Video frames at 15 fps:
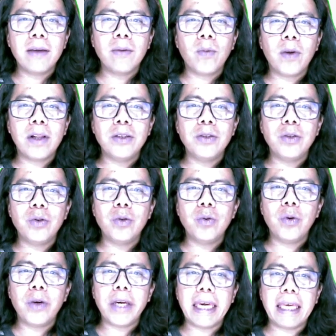while you
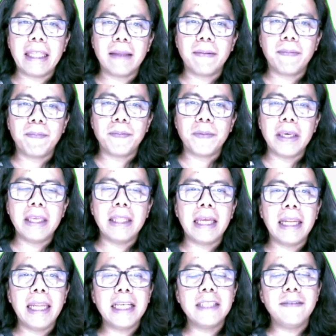do it. In the
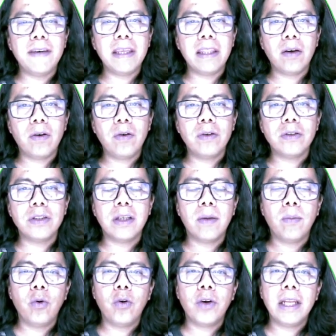next video,
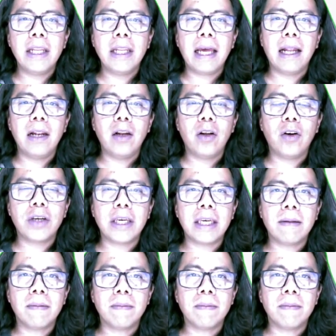debugging and logging.